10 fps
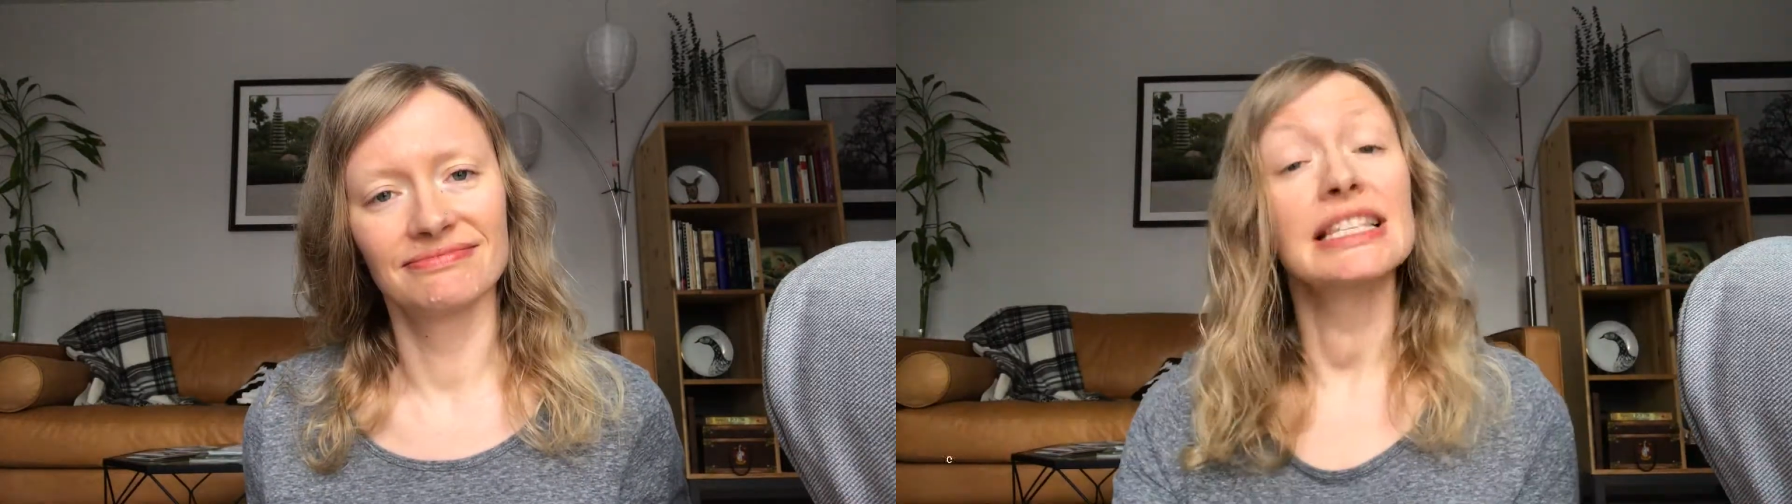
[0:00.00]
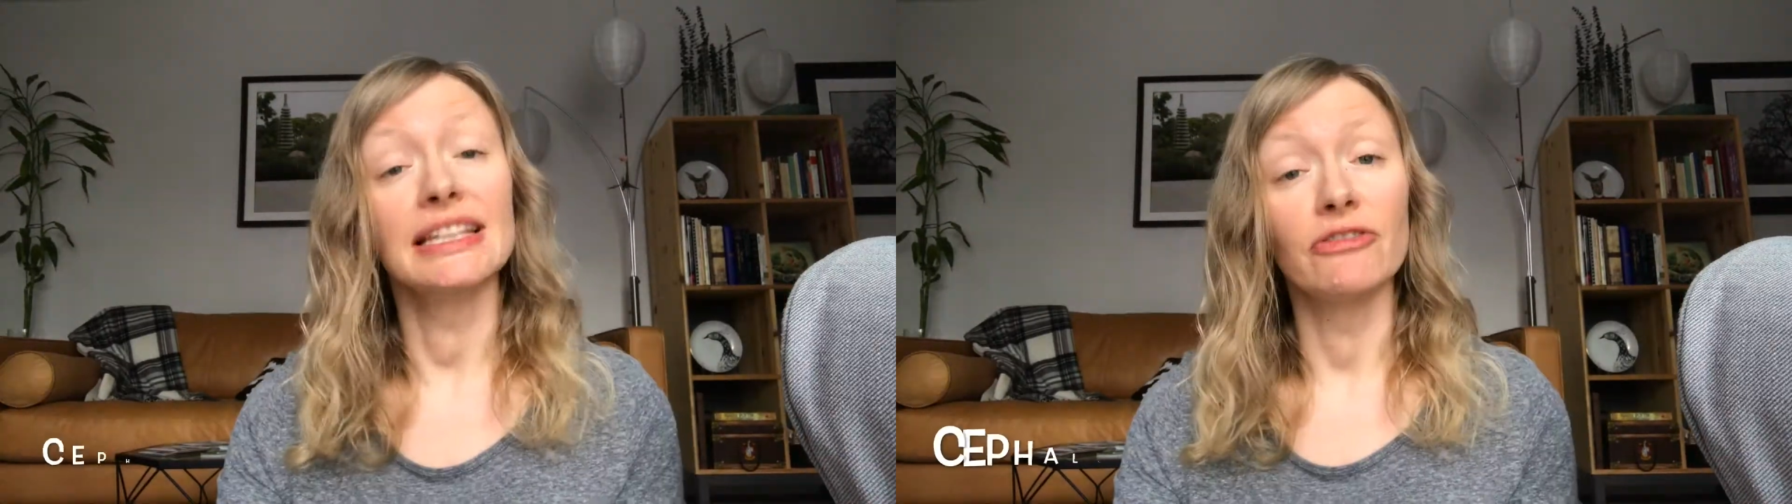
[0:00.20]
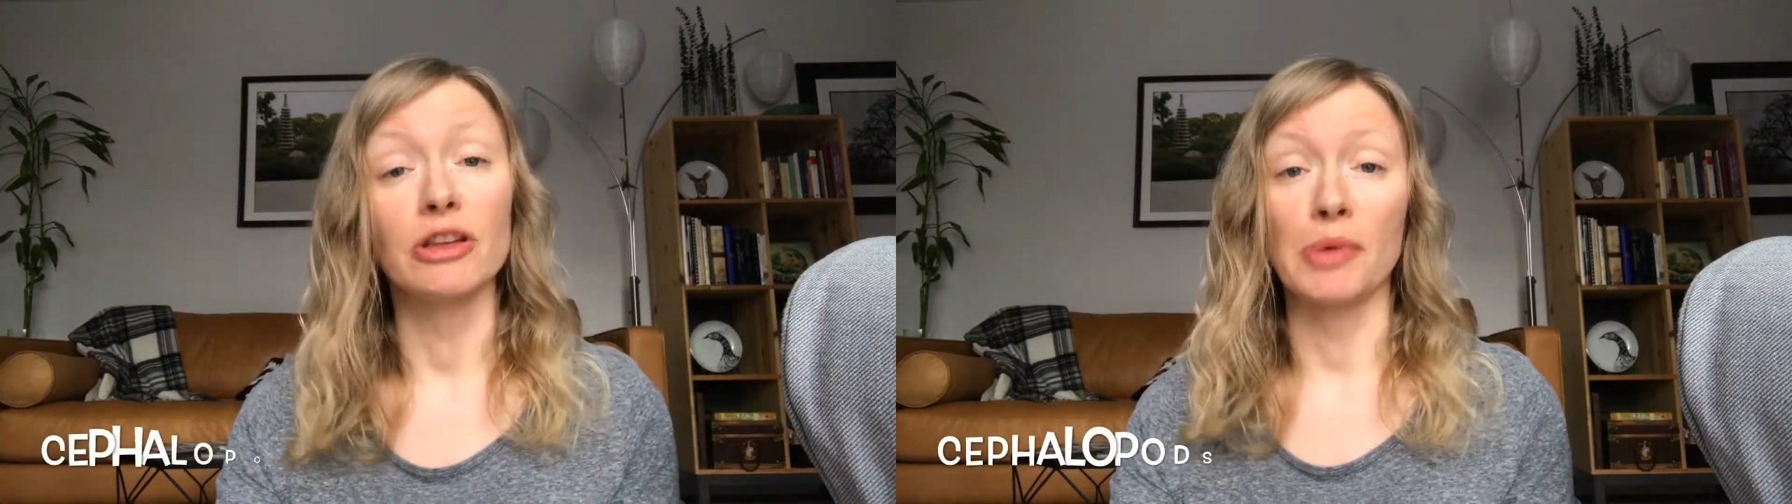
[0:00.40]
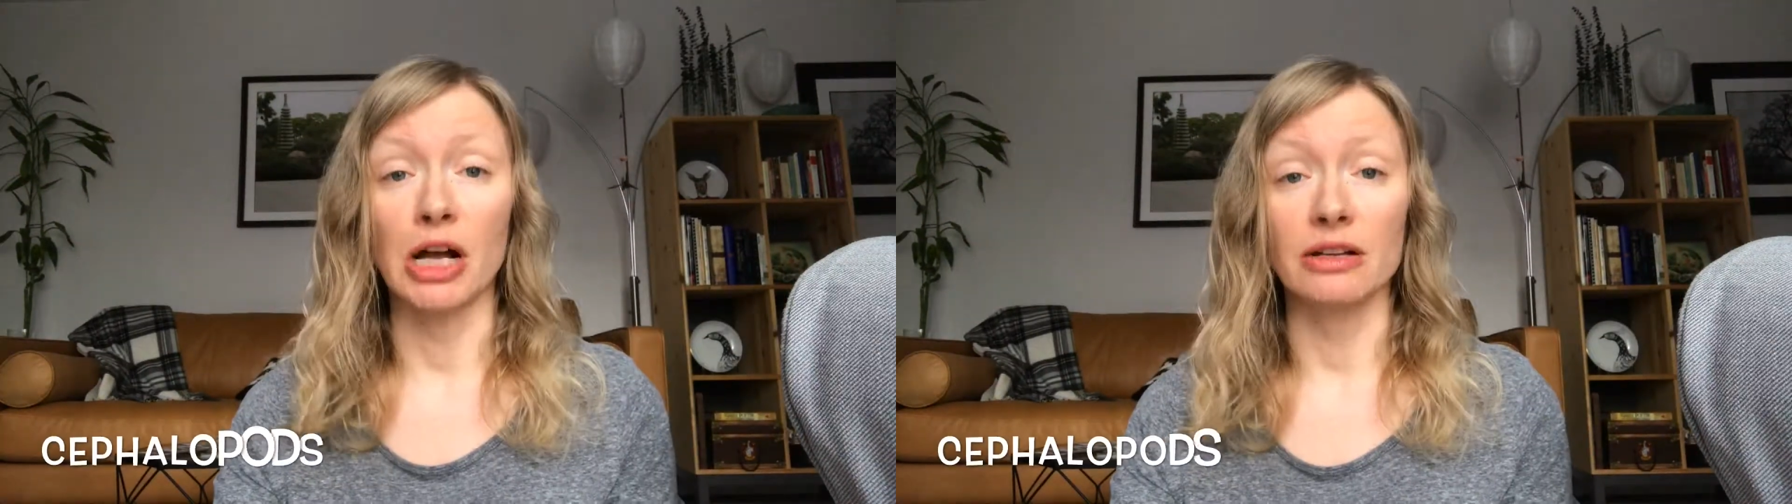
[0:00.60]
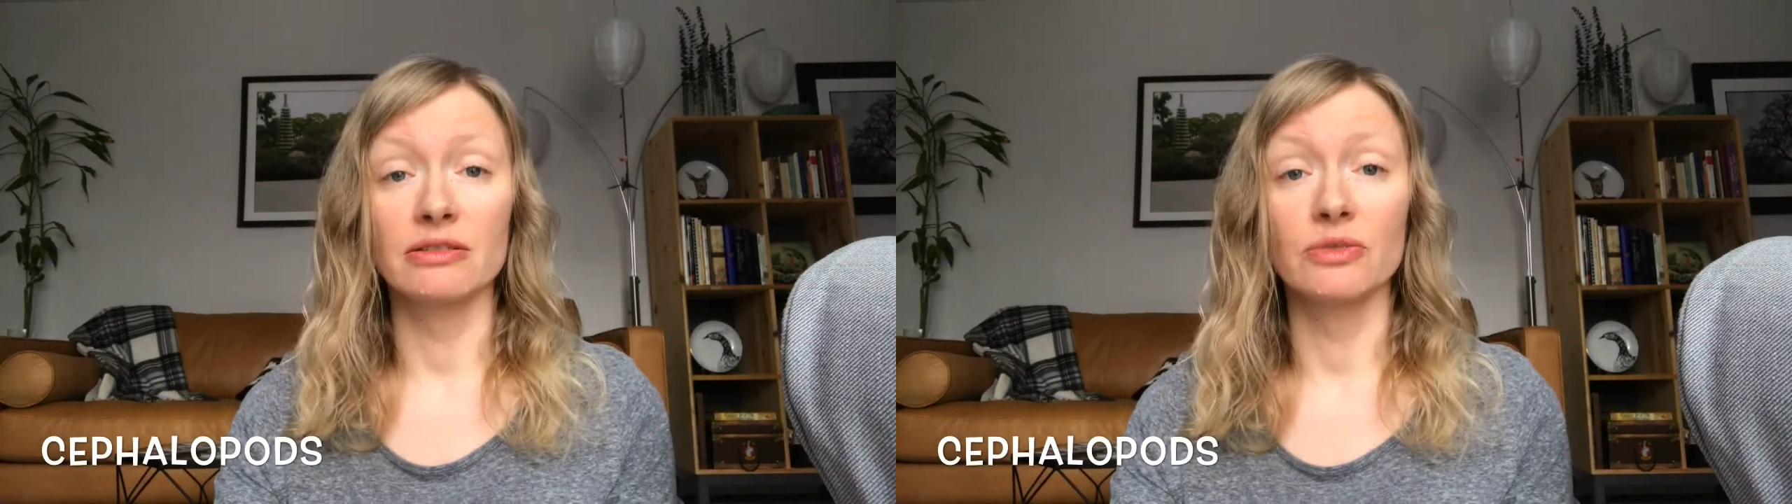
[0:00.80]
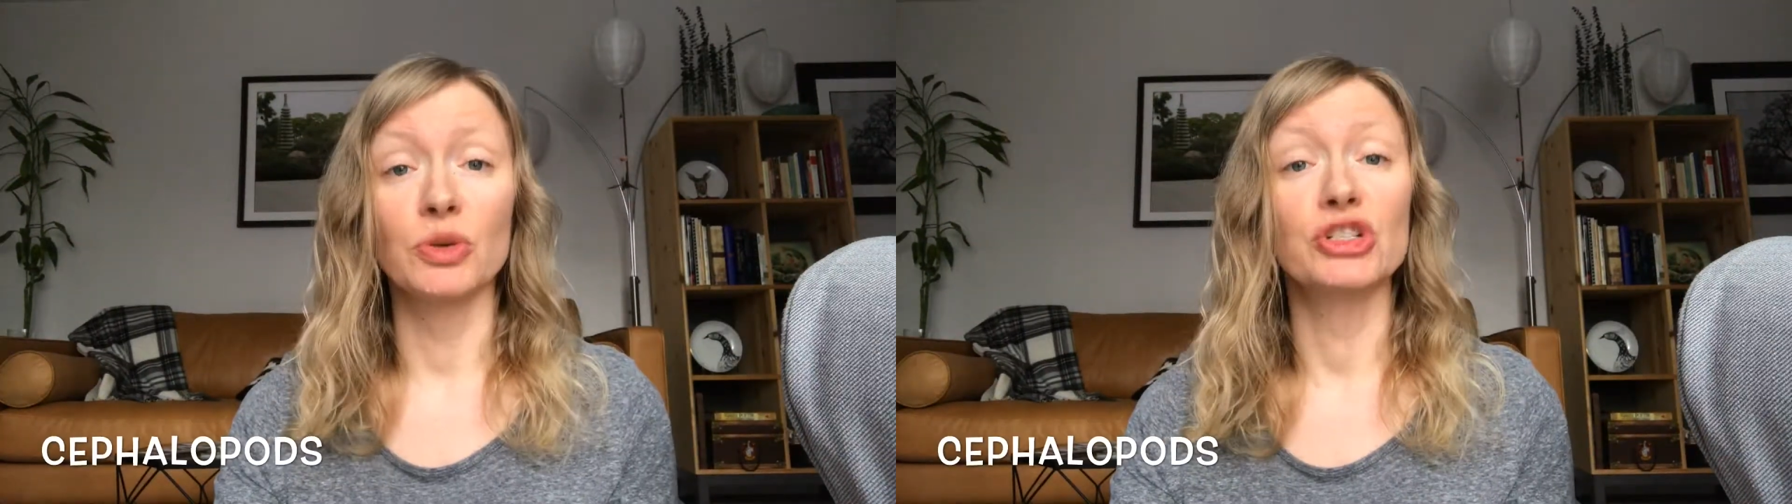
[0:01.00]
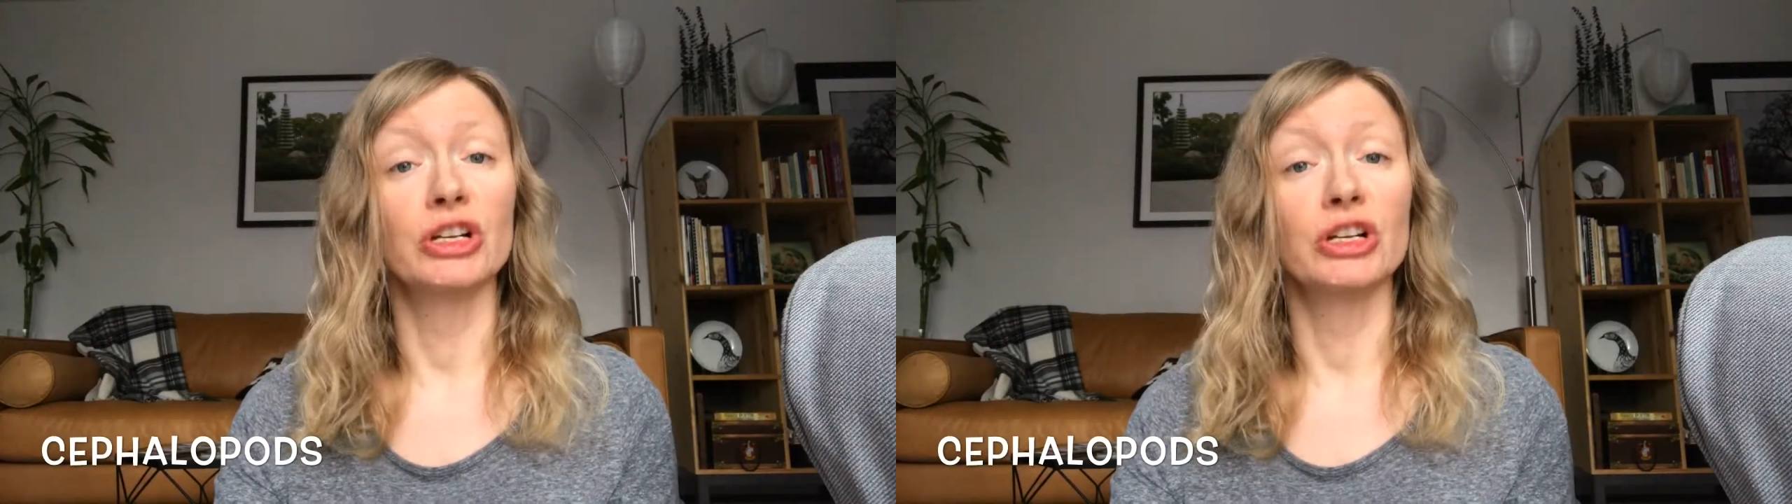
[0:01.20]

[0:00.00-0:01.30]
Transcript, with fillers: Cephalopods, which